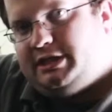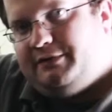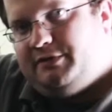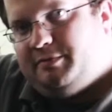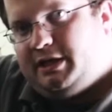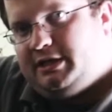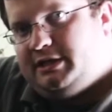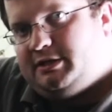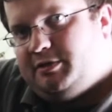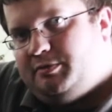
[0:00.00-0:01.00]
safety
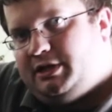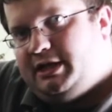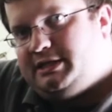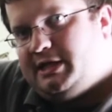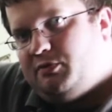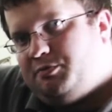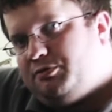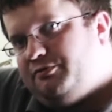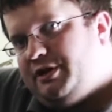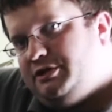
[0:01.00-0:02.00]
mechanism in place that will
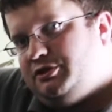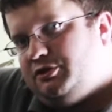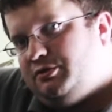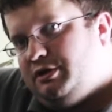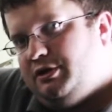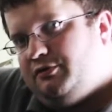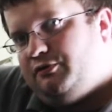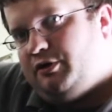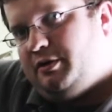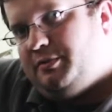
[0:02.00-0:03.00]
prevent you
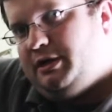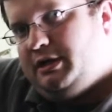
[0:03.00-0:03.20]
from